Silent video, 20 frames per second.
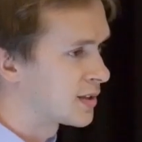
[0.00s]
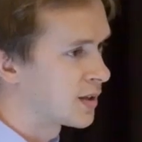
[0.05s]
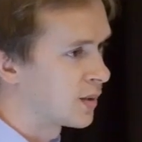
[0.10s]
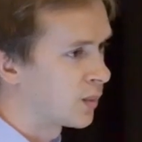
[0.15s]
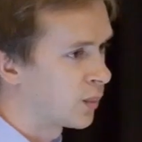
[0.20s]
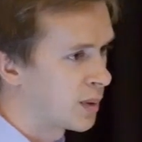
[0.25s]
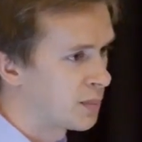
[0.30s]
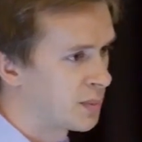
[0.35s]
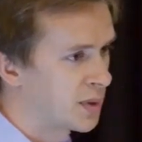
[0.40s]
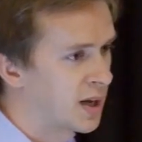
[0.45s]
is
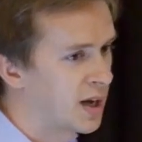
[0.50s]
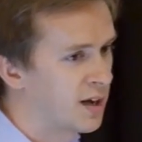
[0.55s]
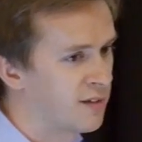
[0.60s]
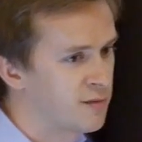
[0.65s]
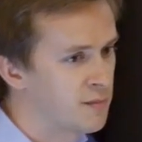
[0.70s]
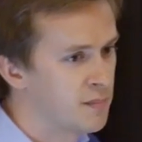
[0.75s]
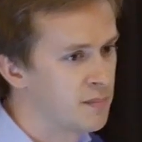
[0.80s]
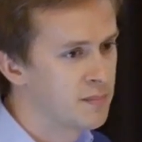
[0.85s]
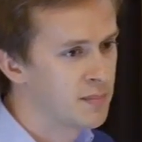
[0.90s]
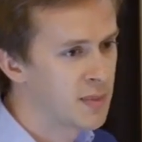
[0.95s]
that when we
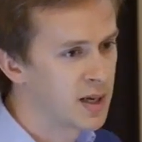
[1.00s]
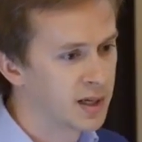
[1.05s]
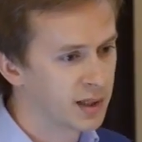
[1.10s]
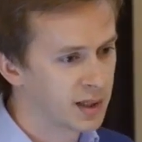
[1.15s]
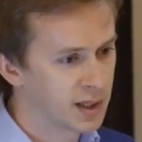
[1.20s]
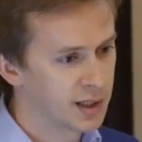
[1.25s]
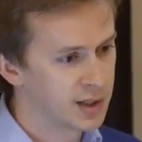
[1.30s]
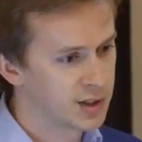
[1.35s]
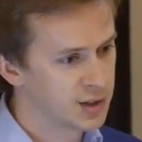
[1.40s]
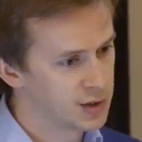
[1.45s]
have
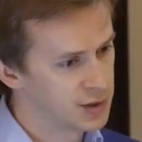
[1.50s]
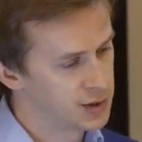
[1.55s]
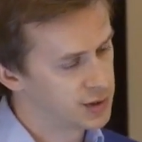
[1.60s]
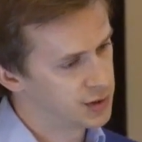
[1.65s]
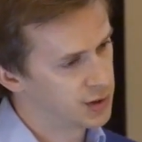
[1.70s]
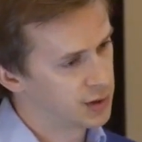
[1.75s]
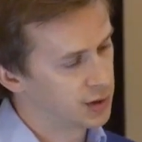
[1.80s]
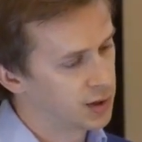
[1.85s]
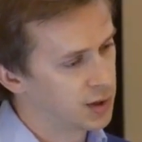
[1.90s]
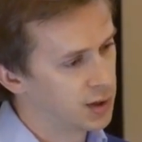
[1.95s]

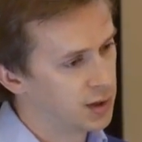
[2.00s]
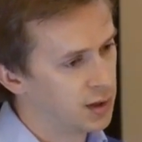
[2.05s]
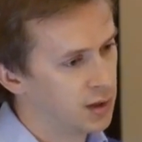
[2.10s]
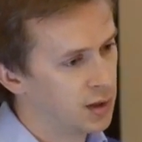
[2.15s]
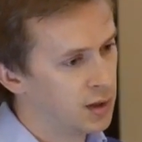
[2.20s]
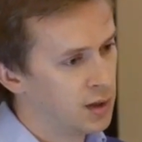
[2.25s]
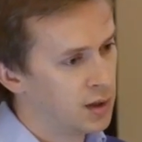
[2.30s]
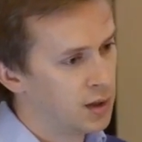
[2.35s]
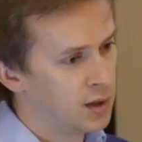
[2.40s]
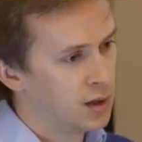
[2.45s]
medications that can